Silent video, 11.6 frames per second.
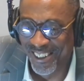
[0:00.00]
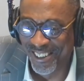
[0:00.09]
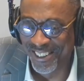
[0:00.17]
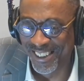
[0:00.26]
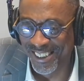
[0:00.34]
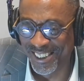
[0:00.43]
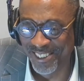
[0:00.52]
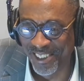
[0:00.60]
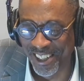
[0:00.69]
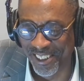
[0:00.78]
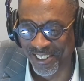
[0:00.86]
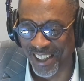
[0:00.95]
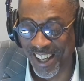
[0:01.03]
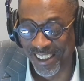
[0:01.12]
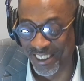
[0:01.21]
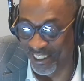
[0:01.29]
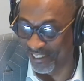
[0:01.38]
on DC Radio. So I
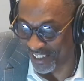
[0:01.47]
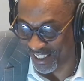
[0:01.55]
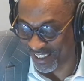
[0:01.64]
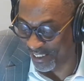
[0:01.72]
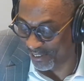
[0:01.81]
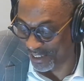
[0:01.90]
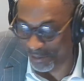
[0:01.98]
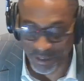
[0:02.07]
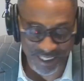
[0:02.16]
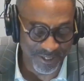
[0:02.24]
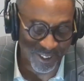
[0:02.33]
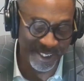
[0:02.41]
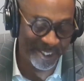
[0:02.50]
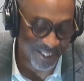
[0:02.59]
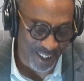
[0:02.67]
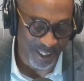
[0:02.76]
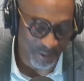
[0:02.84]
love it. I come. Let me just first
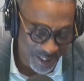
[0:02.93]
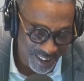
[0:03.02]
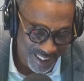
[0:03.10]
start with